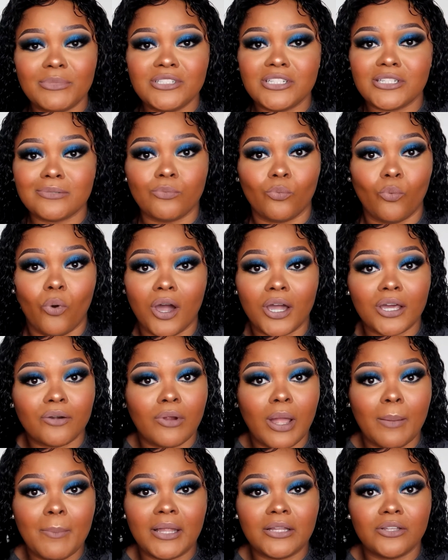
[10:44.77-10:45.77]
be just walking
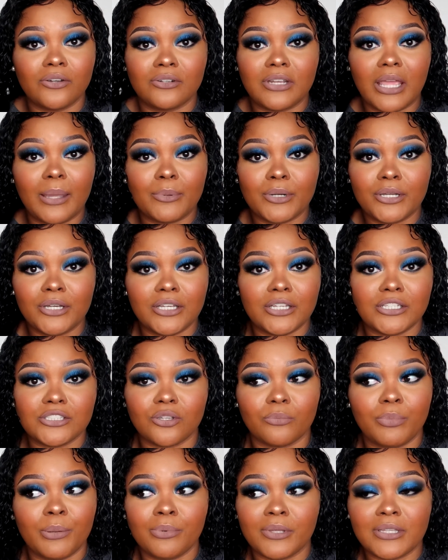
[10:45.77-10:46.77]
around my little neighborhood
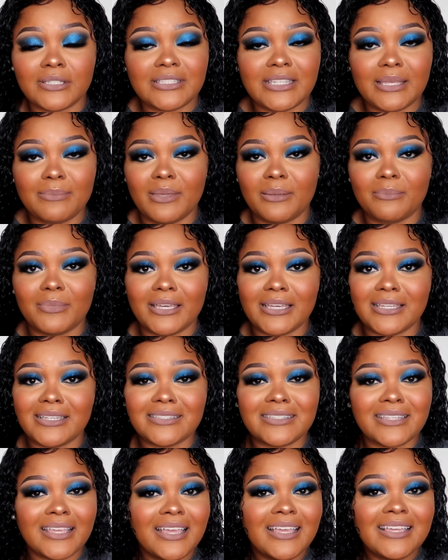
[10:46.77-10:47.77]
so people can see me because